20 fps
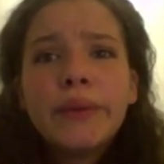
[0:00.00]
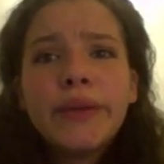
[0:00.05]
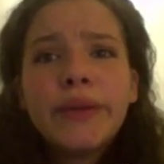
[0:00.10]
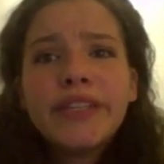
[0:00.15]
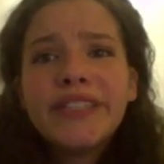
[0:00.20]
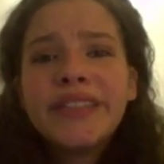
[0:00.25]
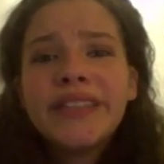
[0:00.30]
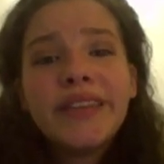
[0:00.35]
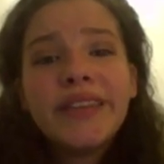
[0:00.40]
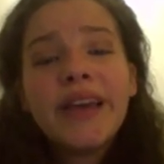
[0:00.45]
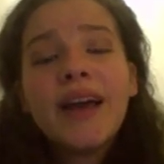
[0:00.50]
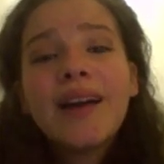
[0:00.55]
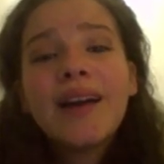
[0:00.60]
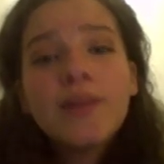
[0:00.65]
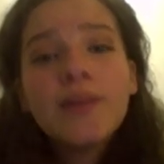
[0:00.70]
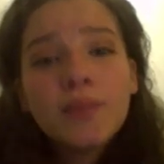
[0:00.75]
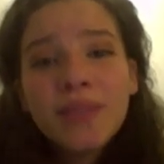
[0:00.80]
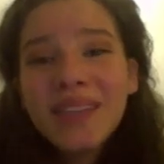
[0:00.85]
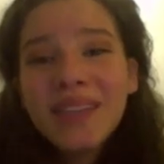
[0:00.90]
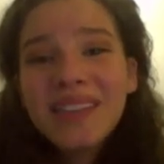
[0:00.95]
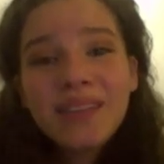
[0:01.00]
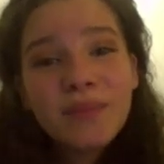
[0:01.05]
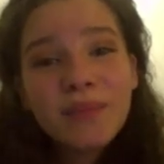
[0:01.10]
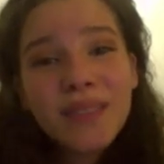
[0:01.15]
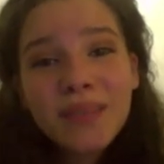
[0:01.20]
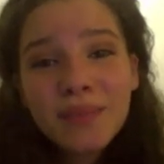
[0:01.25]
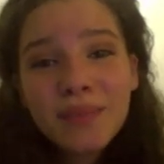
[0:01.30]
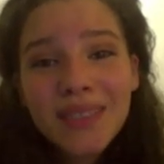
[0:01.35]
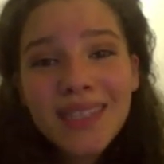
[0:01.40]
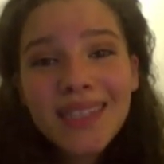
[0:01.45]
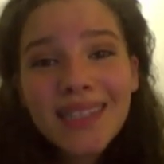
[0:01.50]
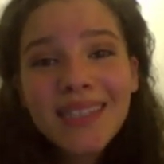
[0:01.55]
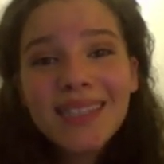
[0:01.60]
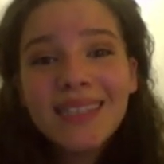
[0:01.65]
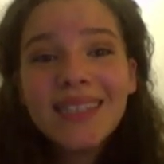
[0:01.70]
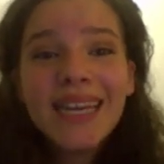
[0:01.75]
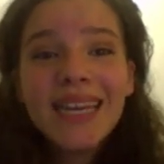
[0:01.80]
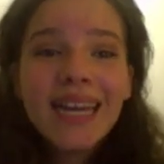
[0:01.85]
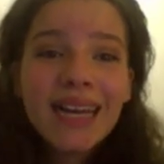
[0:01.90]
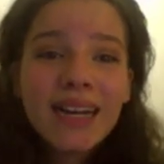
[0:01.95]
say, yeah, I'll meet them
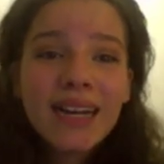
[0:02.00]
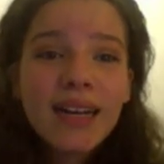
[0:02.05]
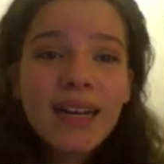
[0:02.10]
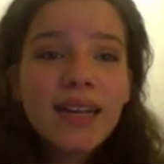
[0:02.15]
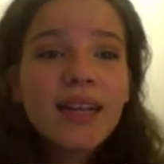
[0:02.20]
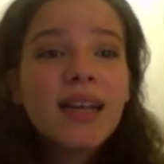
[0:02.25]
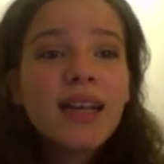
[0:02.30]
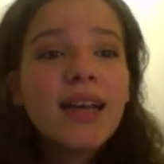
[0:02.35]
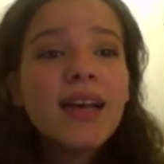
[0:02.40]
someday, yeah,